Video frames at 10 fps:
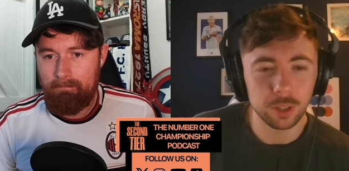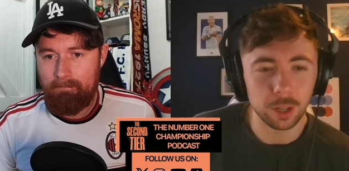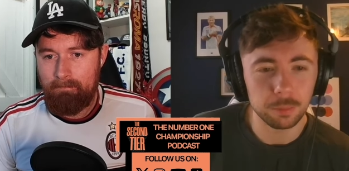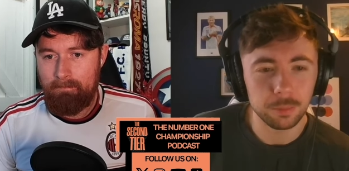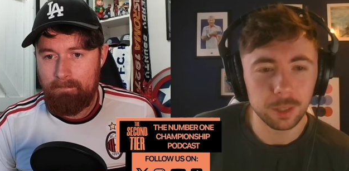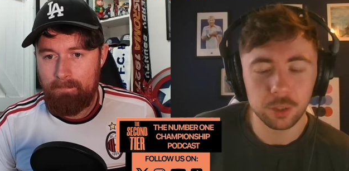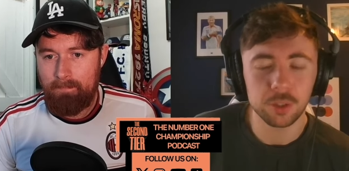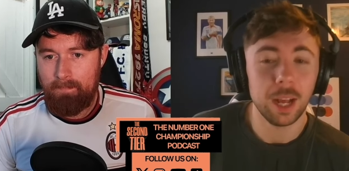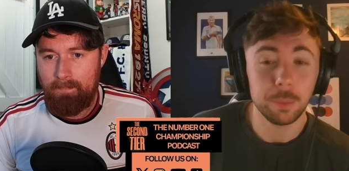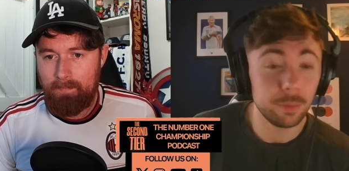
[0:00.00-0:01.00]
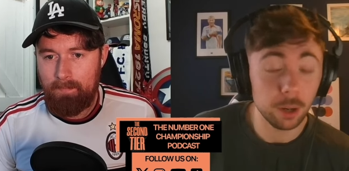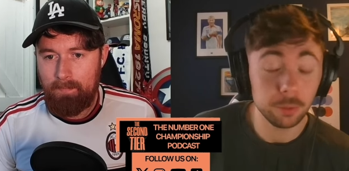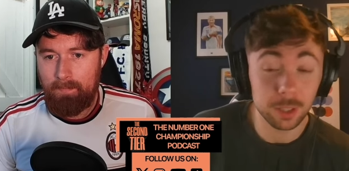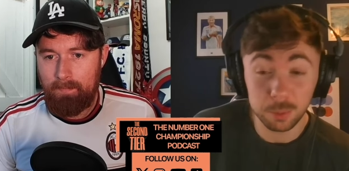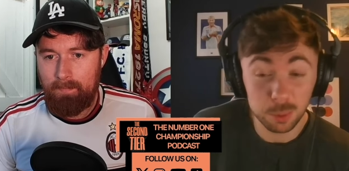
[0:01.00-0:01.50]
Speaker 1: you know doesn't happen very
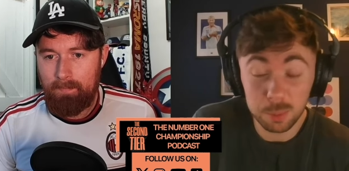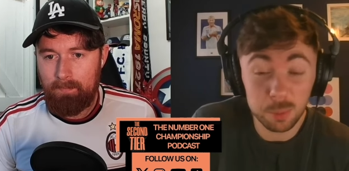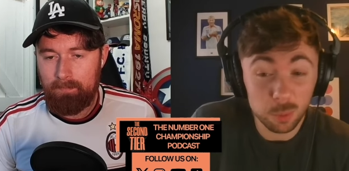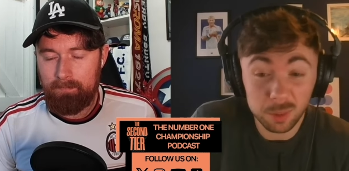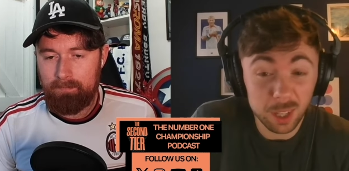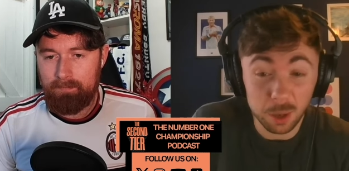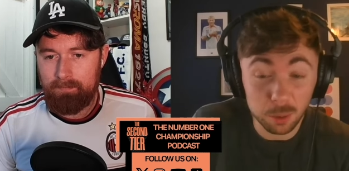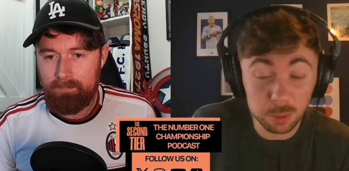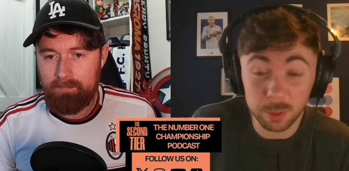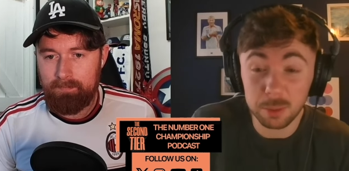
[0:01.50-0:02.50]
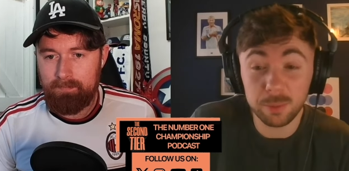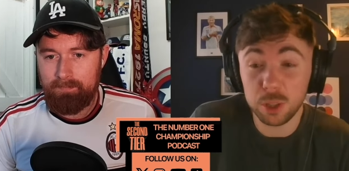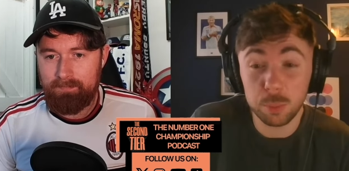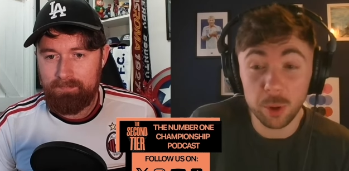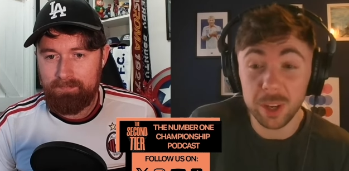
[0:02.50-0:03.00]
often. It's just because that's my
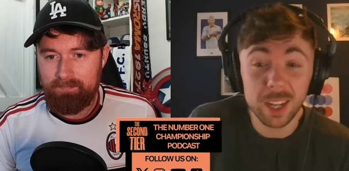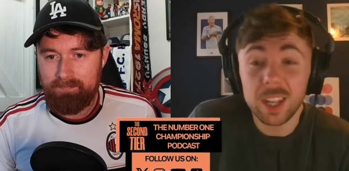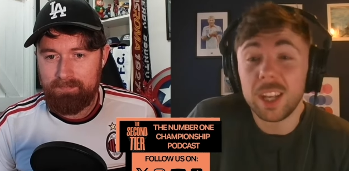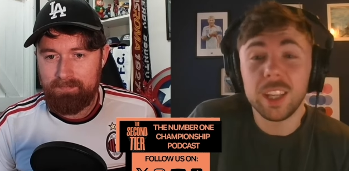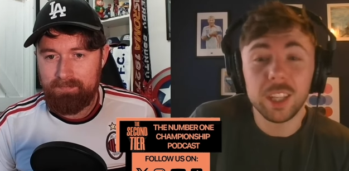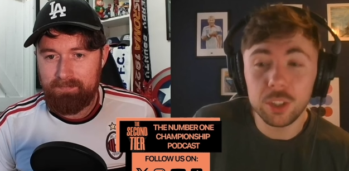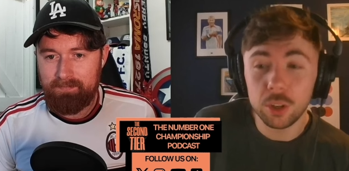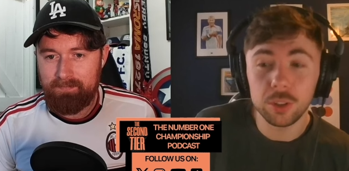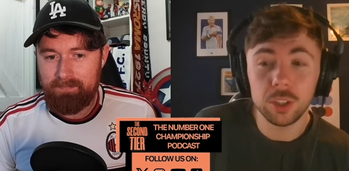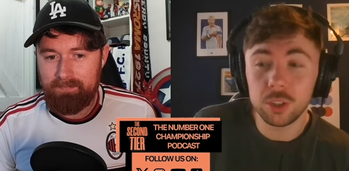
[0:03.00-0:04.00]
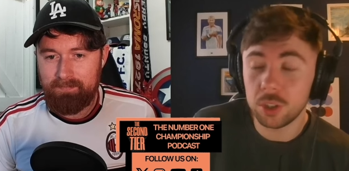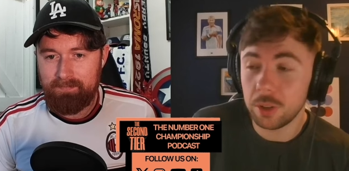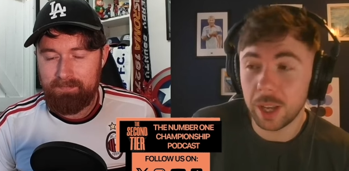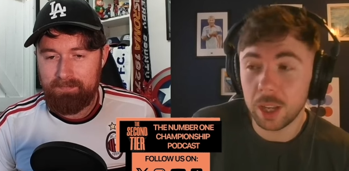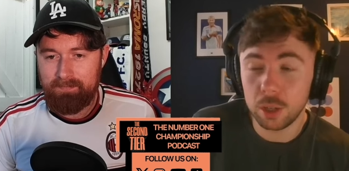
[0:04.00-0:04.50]
first point. You do you just
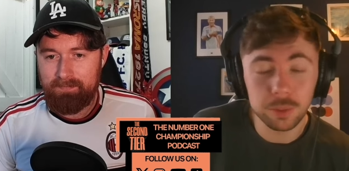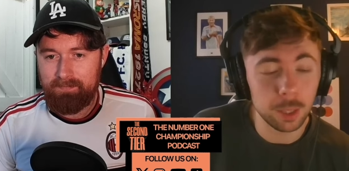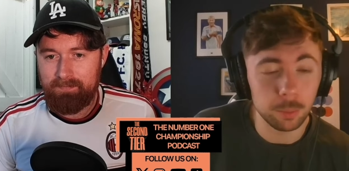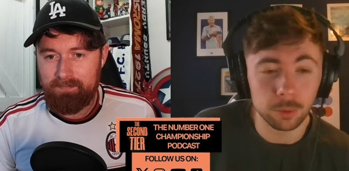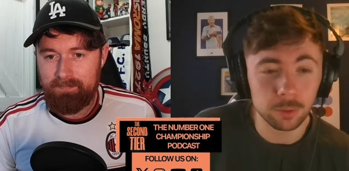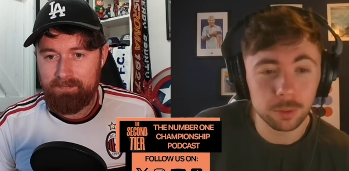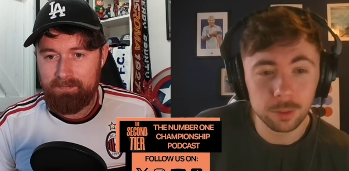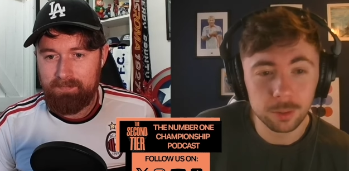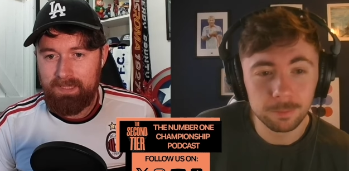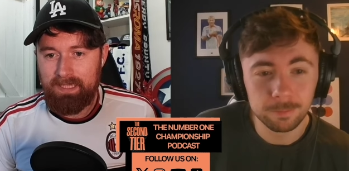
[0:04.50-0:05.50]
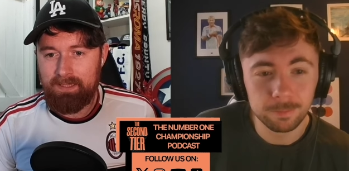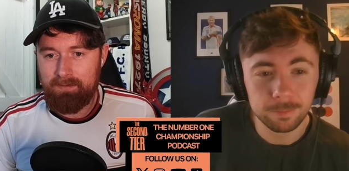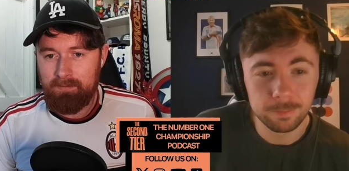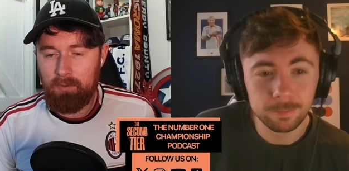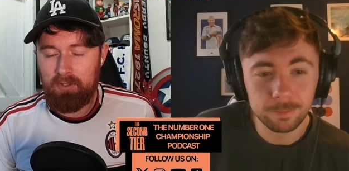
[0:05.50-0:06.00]
don't get enough tip runs. Yeah.
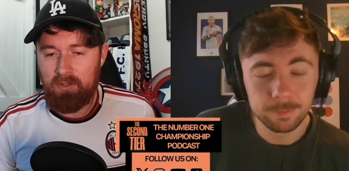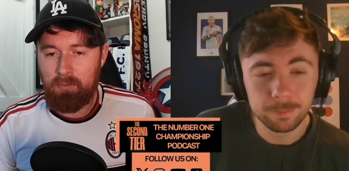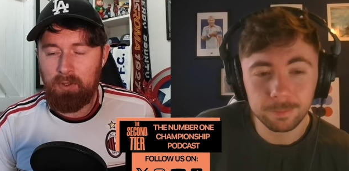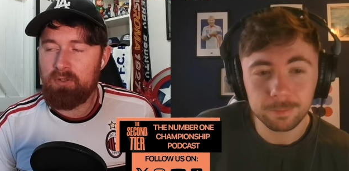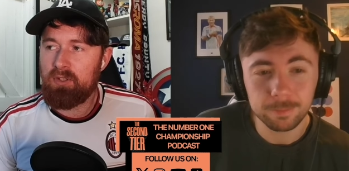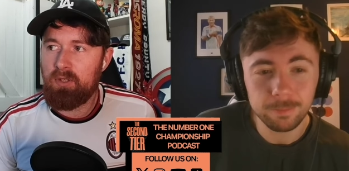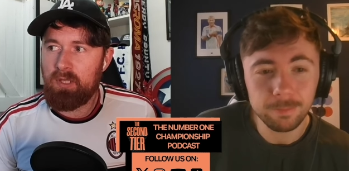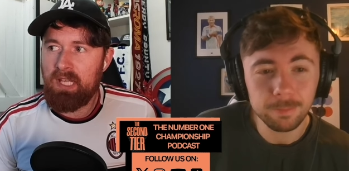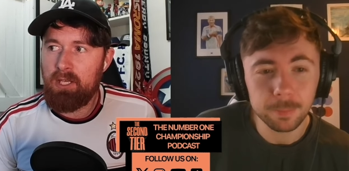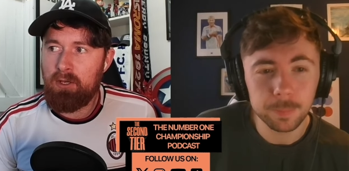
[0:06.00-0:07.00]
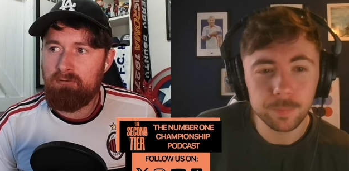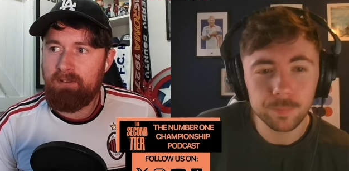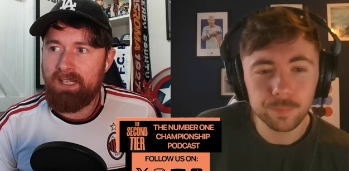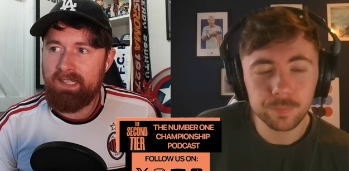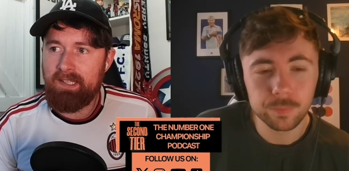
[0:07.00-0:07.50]
Speaker 2: What's the, what's the
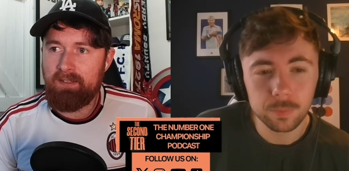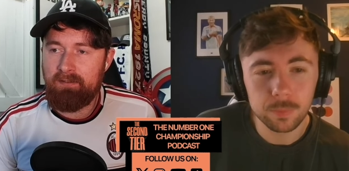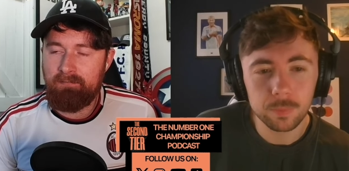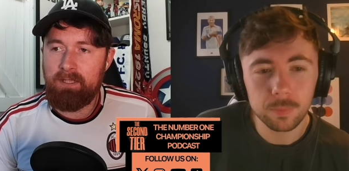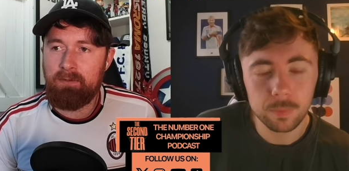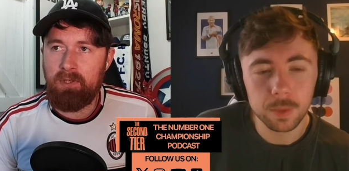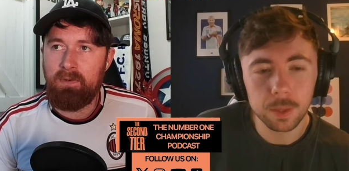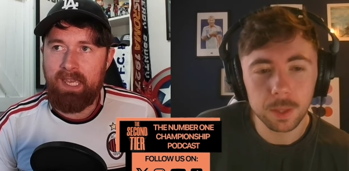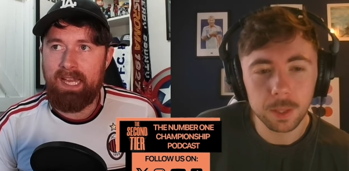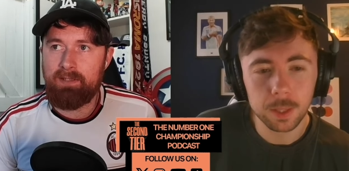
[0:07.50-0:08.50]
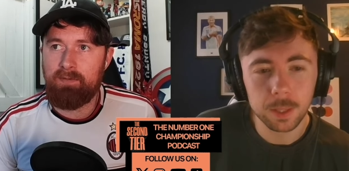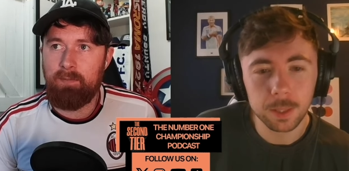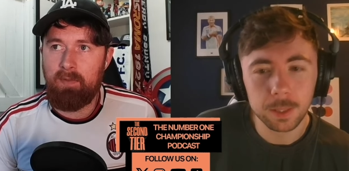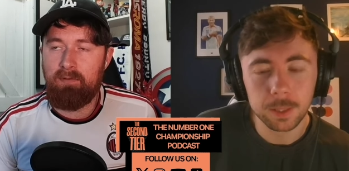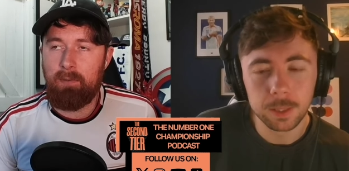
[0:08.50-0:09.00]
greatest thrill you get
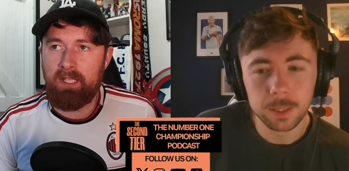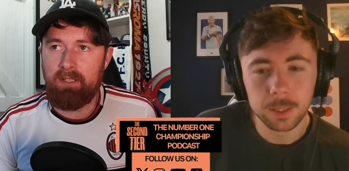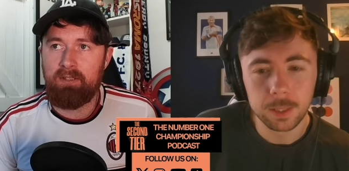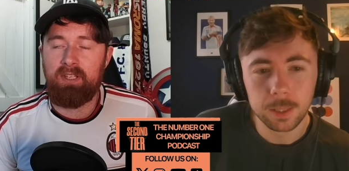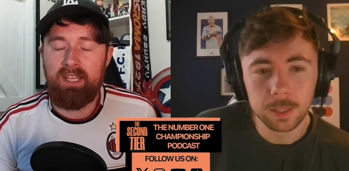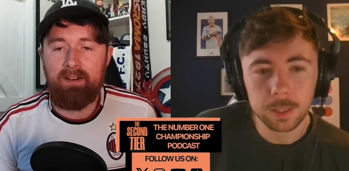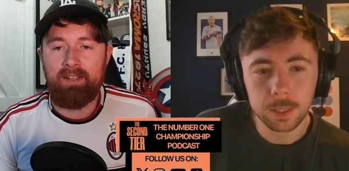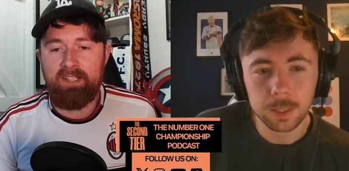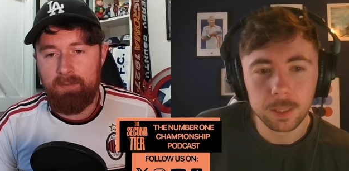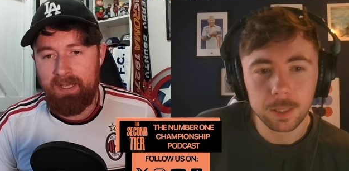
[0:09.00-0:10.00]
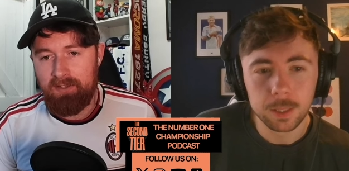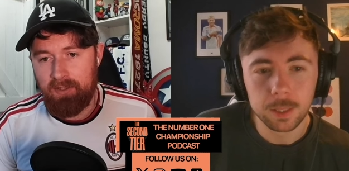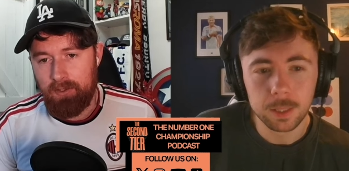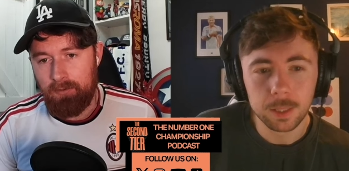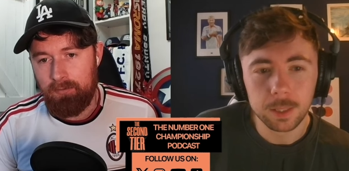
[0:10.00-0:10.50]
from throwing us an item
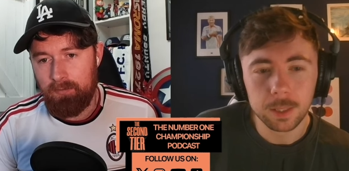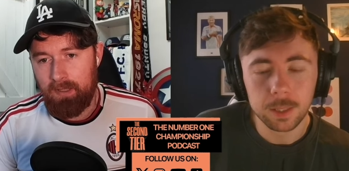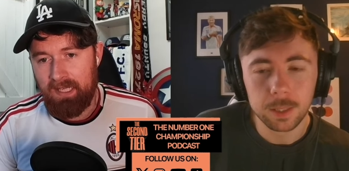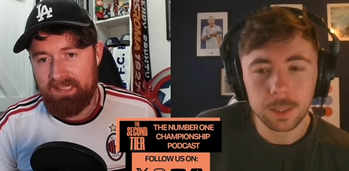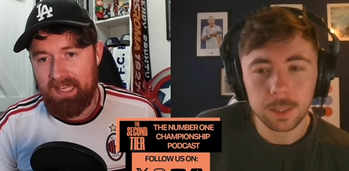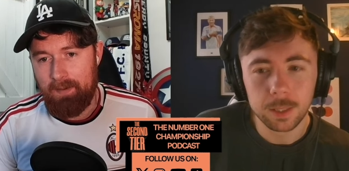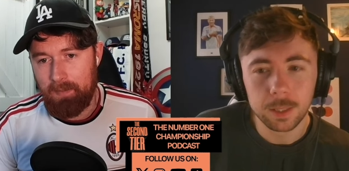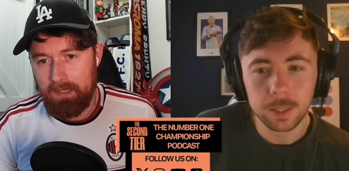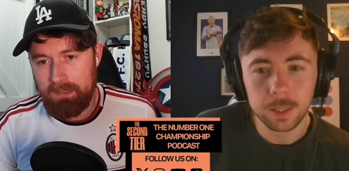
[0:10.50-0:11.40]
into a tip?